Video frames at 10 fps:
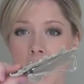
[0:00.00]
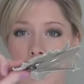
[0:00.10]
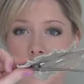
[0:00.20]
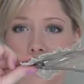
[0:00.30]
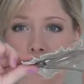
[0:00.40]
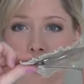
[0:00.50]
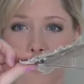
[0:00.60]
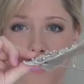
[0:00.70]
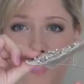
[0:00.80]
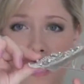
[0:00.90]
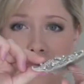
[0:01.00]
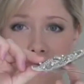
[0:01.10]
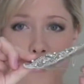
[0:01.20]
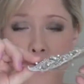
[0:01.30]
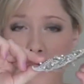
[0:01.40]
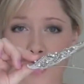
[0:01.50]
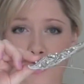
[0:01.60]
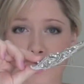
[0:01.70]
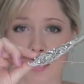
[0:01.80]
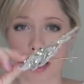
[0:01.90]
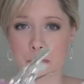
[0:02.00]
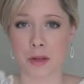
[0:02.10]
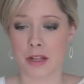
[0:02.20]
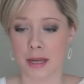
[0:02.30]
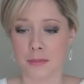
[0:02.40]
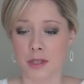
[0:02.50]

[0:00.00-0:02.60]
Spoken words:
and it's on this really simple to use duckbill clip,